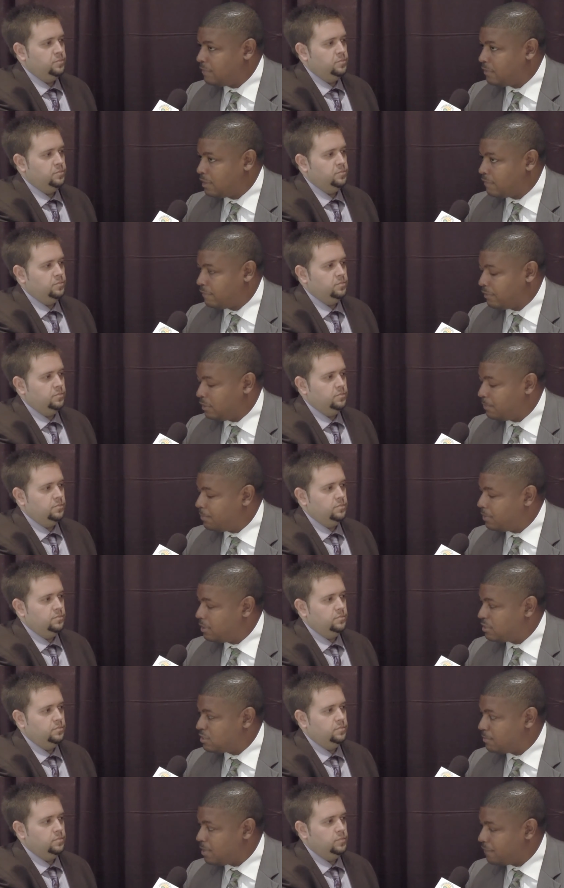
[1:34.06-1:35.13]
Speaker 1: that they've really put in
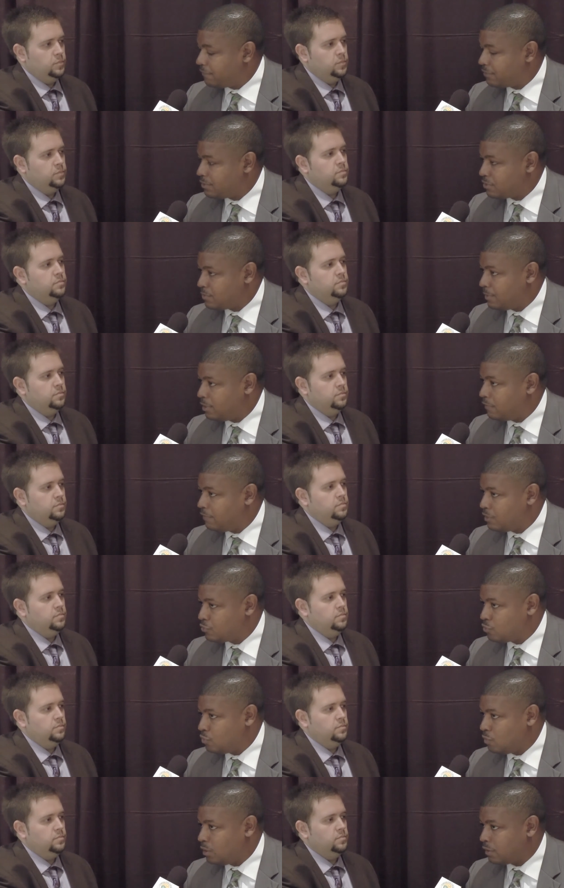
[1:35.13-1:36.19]
some effort to some
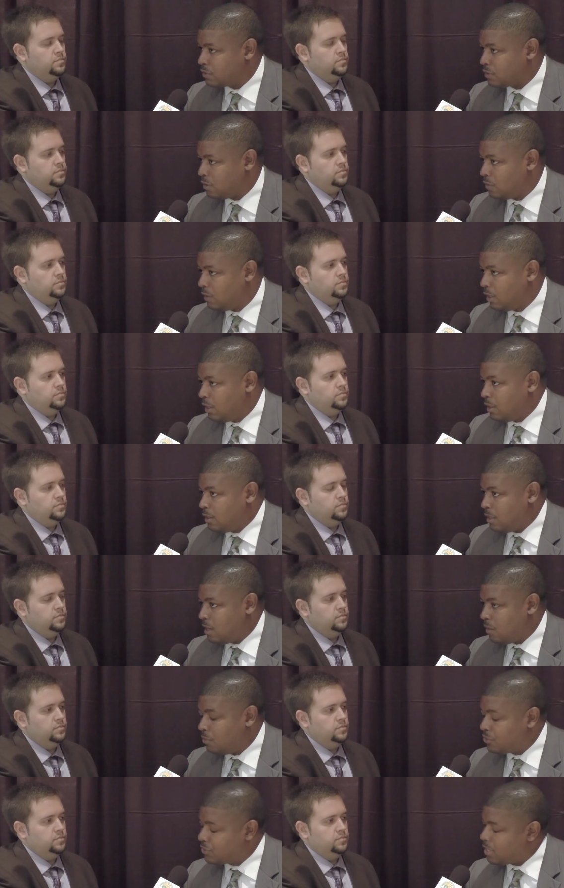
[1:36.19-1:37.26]
individual work. So uh,
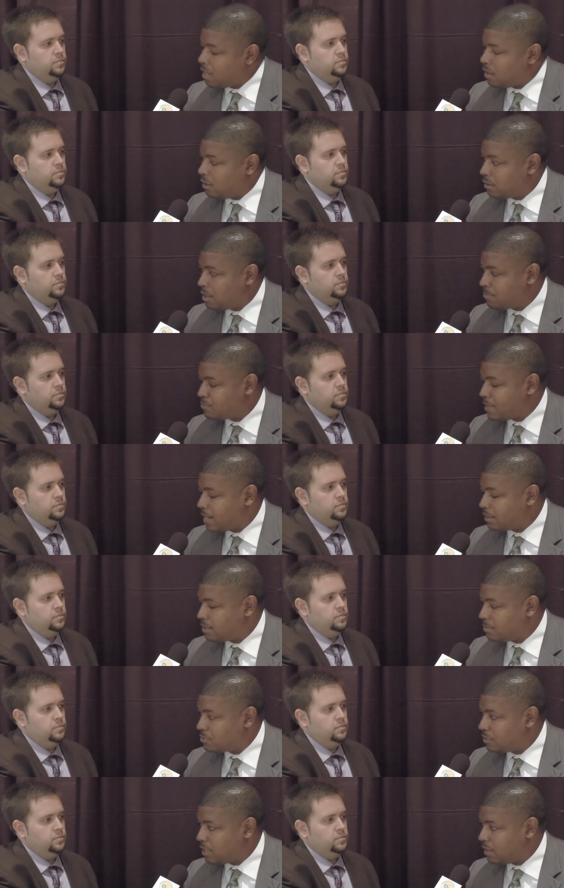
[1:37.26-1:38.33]
we'll see how it all comes back
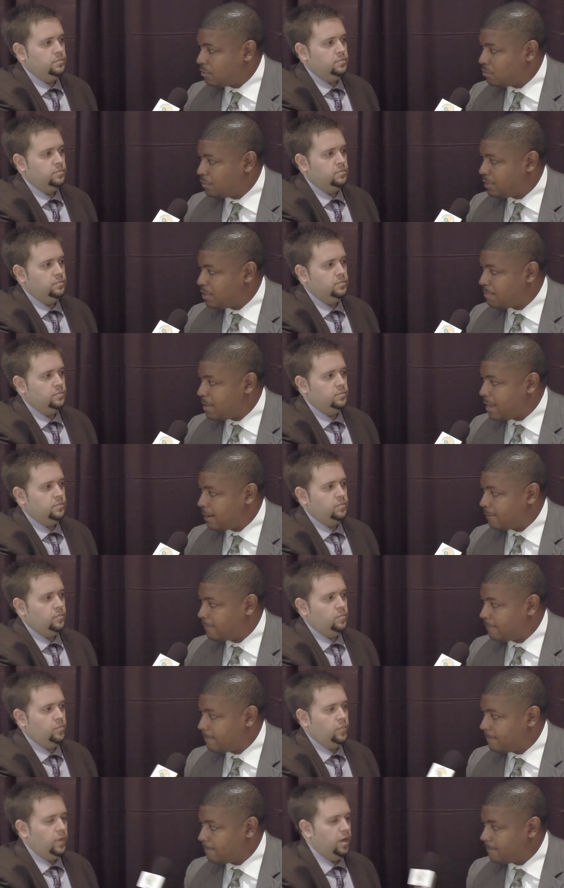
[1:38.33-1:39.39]
comes together when we come back.
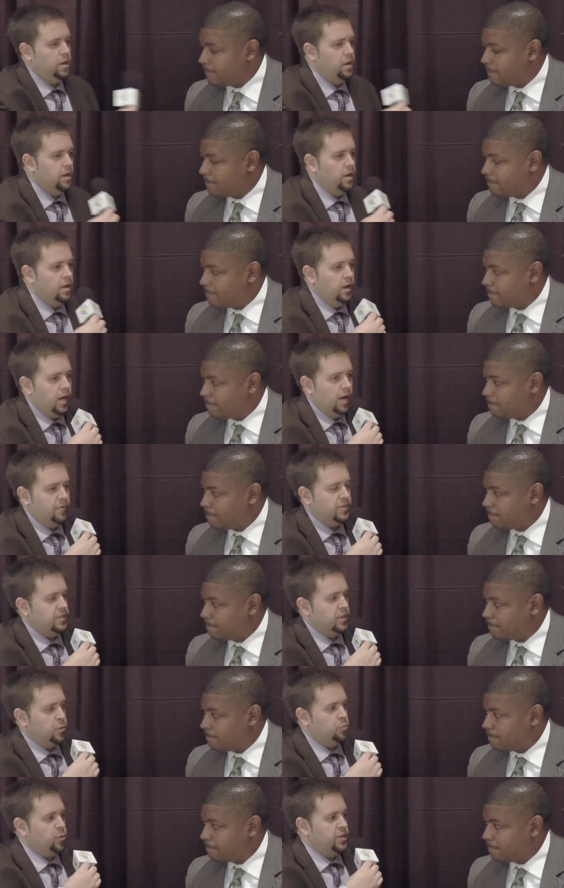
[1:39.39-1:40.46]
Speaker 2: Obviously,
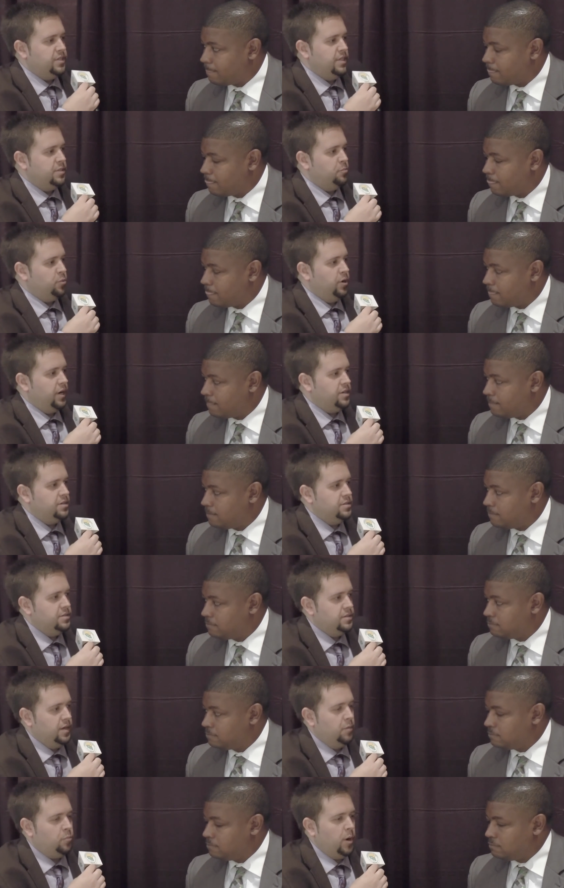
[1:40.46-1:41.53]
the preseason predictions
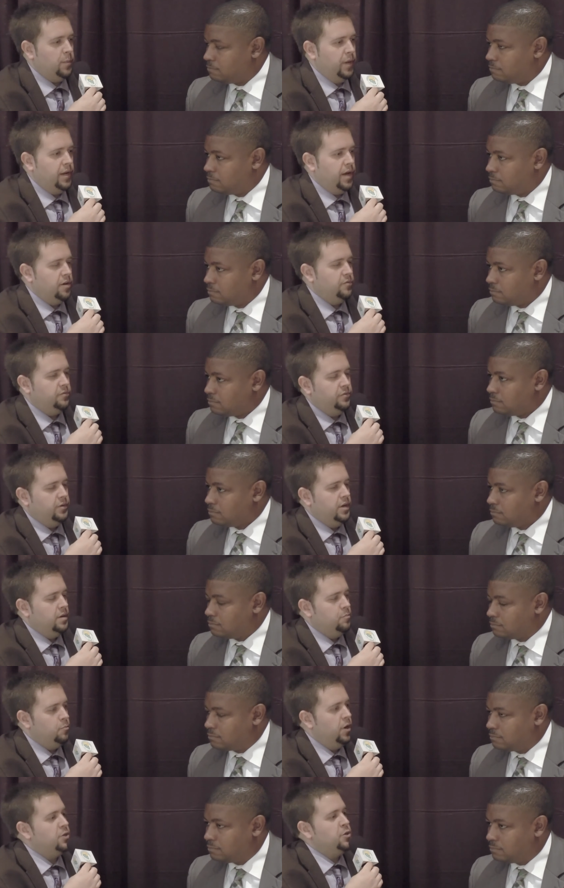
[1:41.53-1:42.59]
uh, probably not of
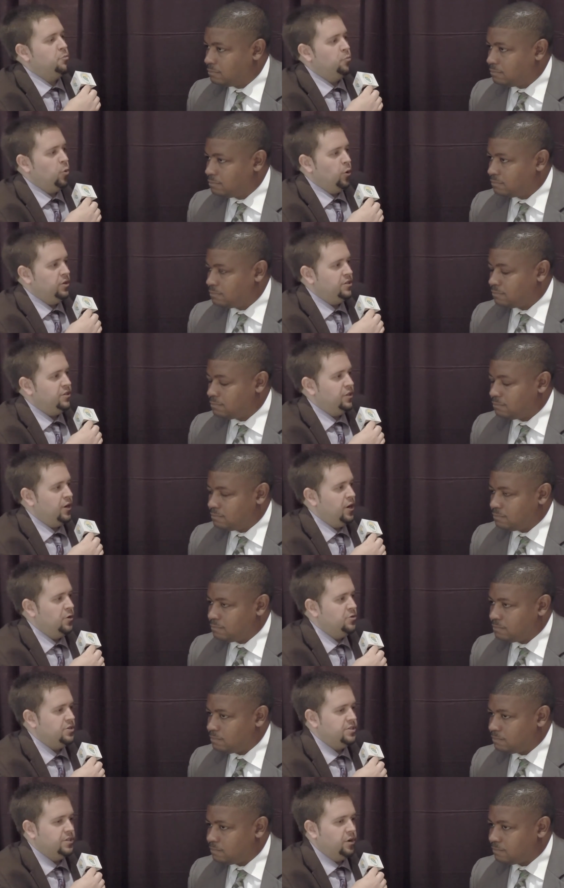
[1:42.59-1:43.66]
much importance to the
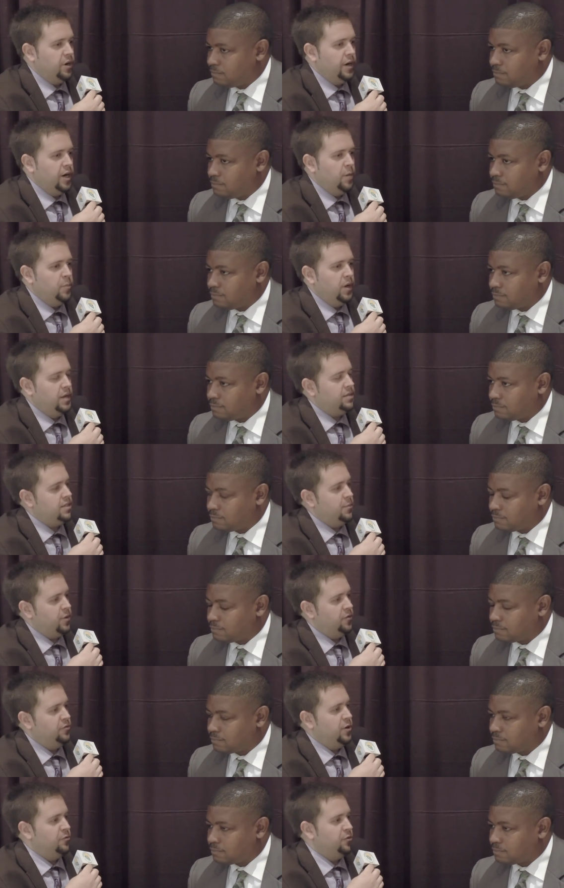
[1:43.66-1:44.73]
coaches that are here, but it's something
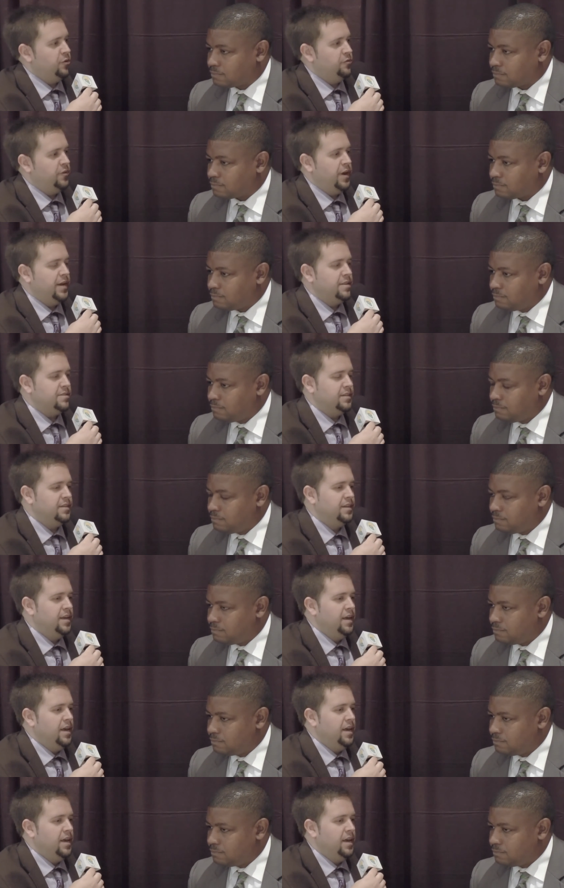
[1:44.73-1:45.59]
fun for the fans and,